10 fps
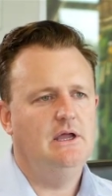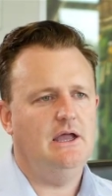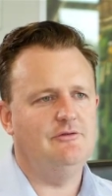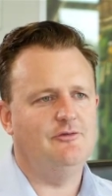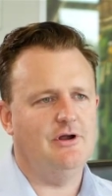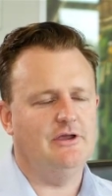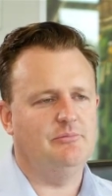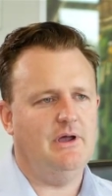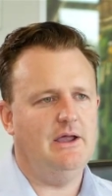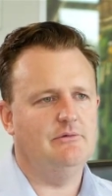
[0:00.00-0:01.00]
And for us,
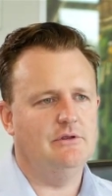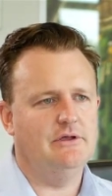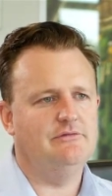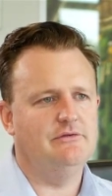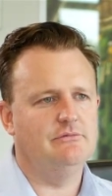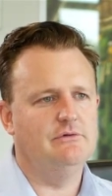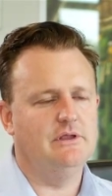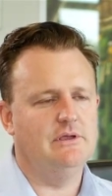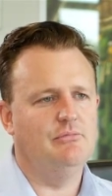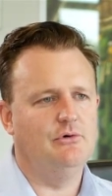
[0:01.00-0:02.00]
pain relief is
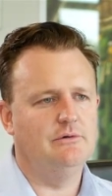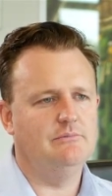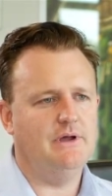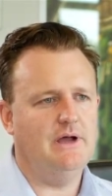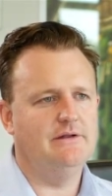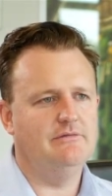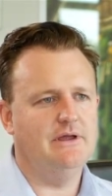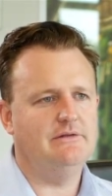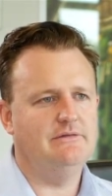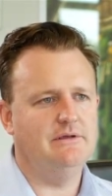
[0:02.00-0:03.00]
really important part of
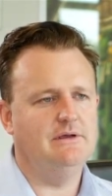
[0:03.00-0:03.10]
that uh,